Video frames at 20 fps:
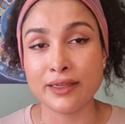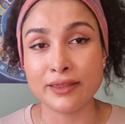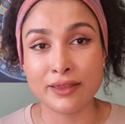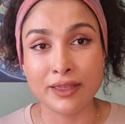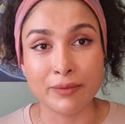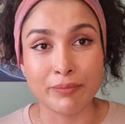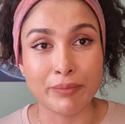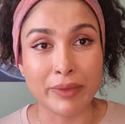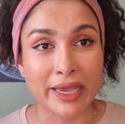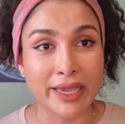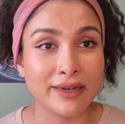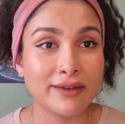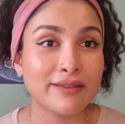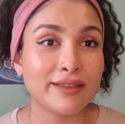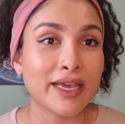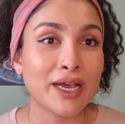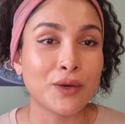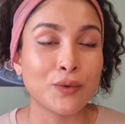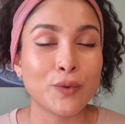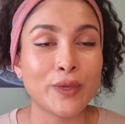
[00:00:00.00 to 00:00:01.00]
the bed
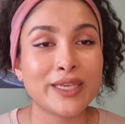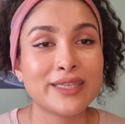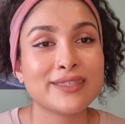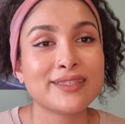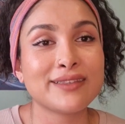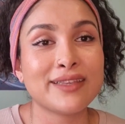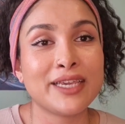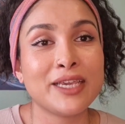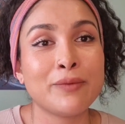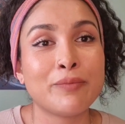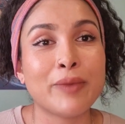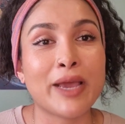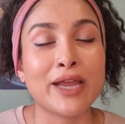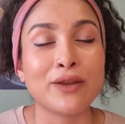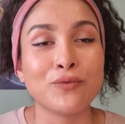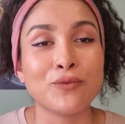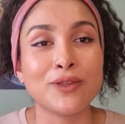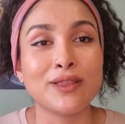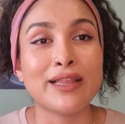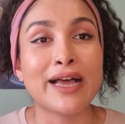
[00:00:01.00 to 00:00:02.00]
that we sleep
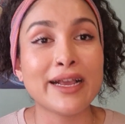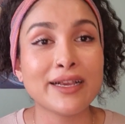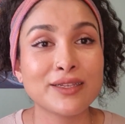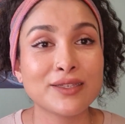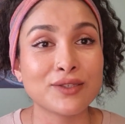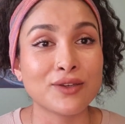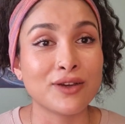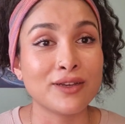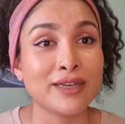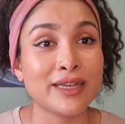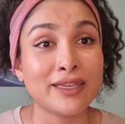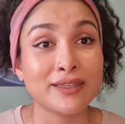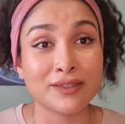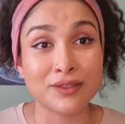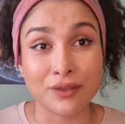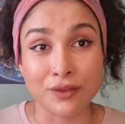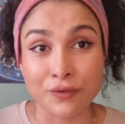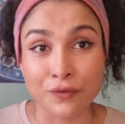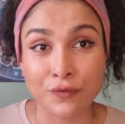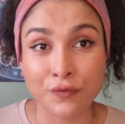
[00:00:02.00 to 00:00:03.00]
and relax on, it's
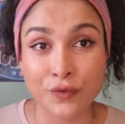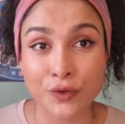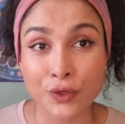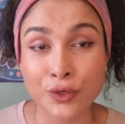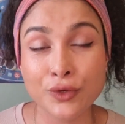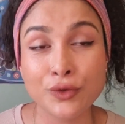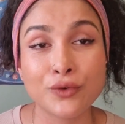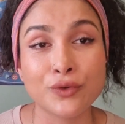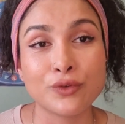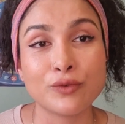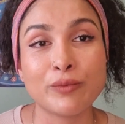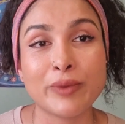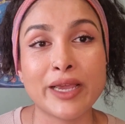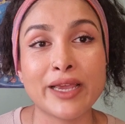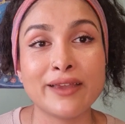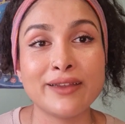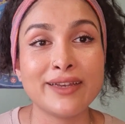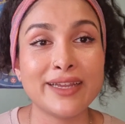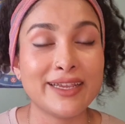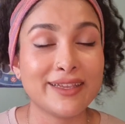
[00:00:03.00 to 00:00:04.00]
the funeral
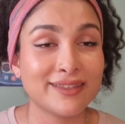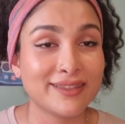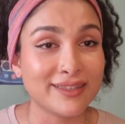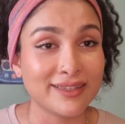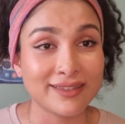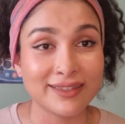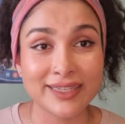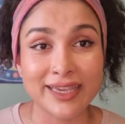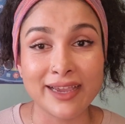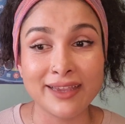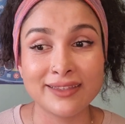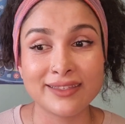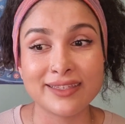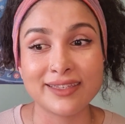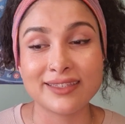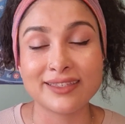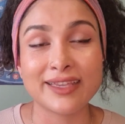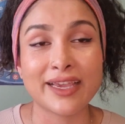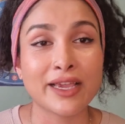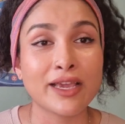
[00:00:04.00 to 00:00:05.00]
bed. It's intense.
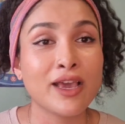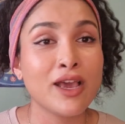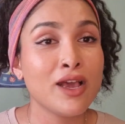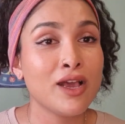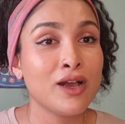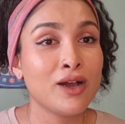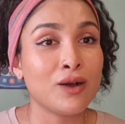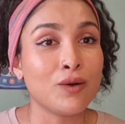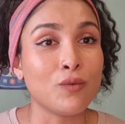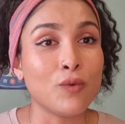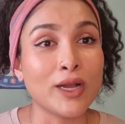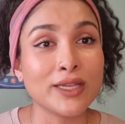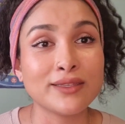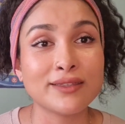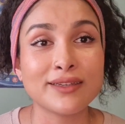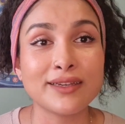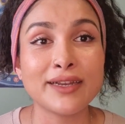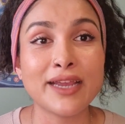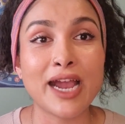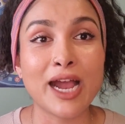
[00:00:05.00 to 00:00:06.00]
It's like,
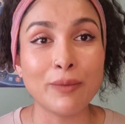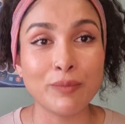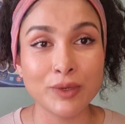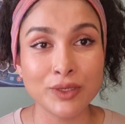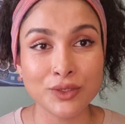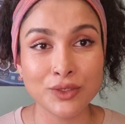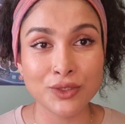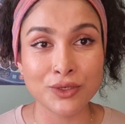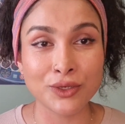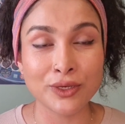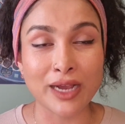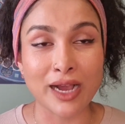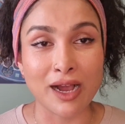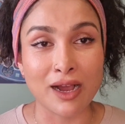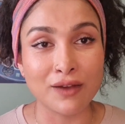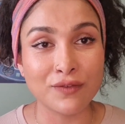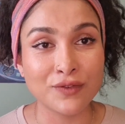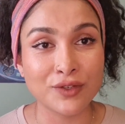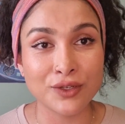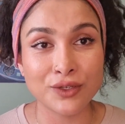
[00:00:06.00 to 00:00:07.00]
what's going to happen to you
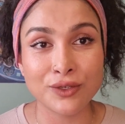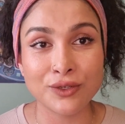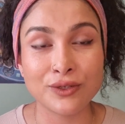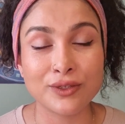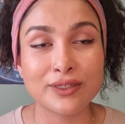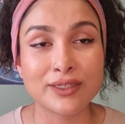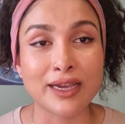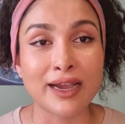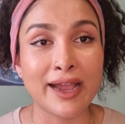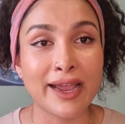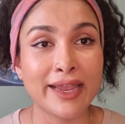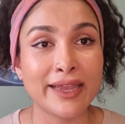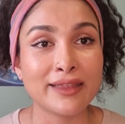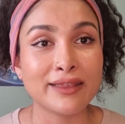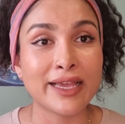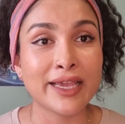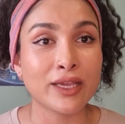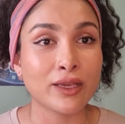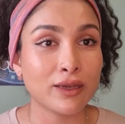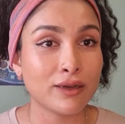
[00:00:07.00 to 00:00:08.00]
after you die?
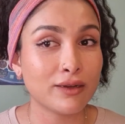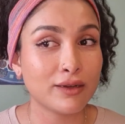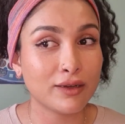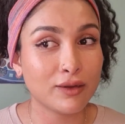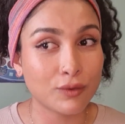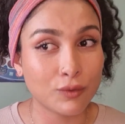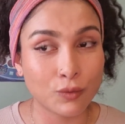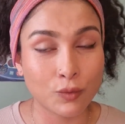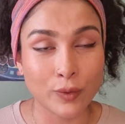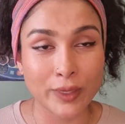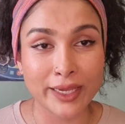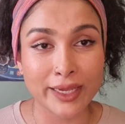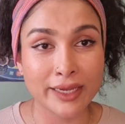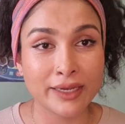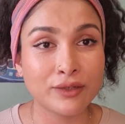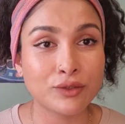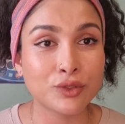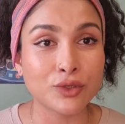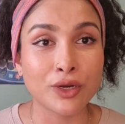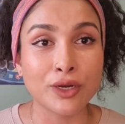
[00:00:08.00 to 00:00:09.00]
Like,
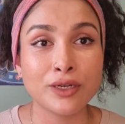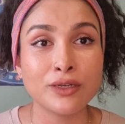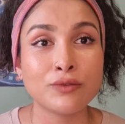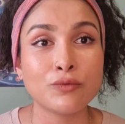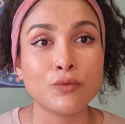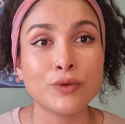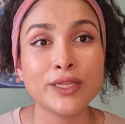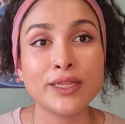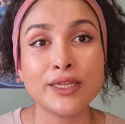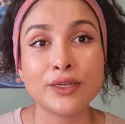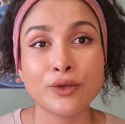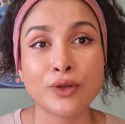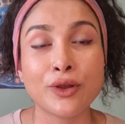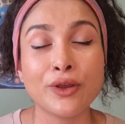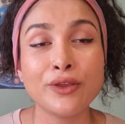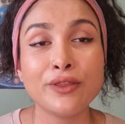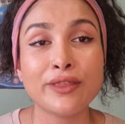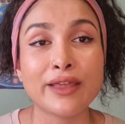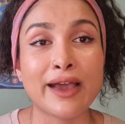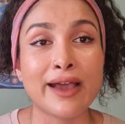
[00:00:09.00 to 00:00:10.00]
we don't really
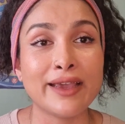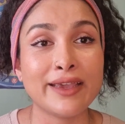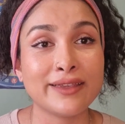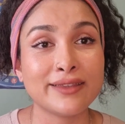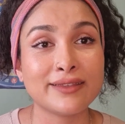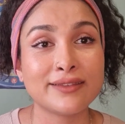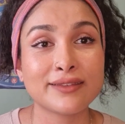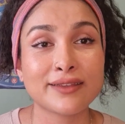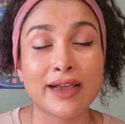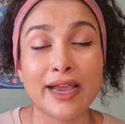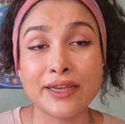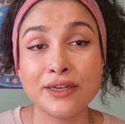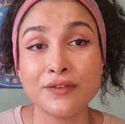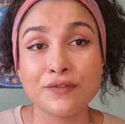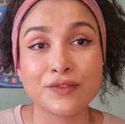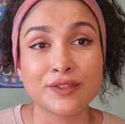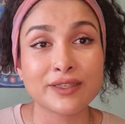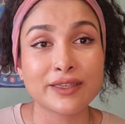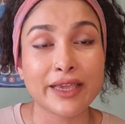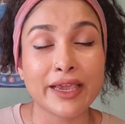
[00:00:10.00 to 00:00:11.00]
know that. It's kind
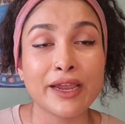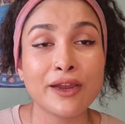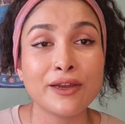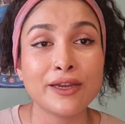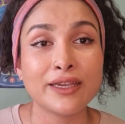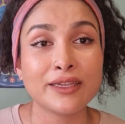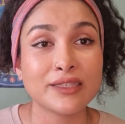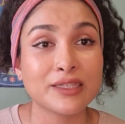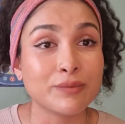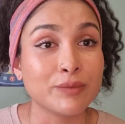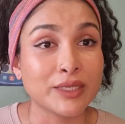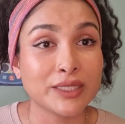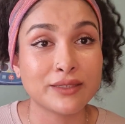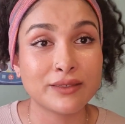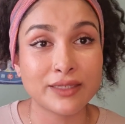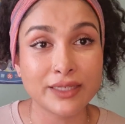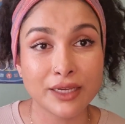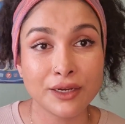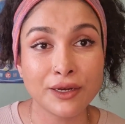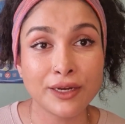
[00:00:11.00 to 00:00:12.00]
of scary. It's
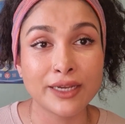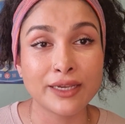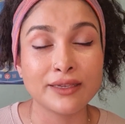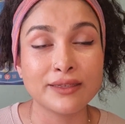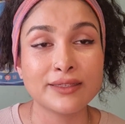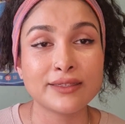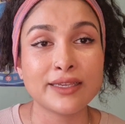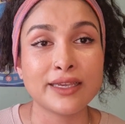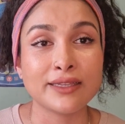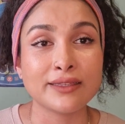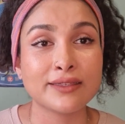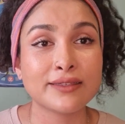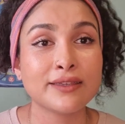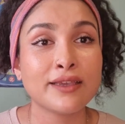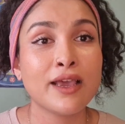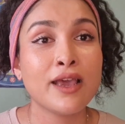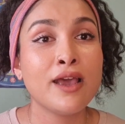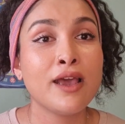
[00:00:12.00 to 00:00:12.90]
mysterious. It's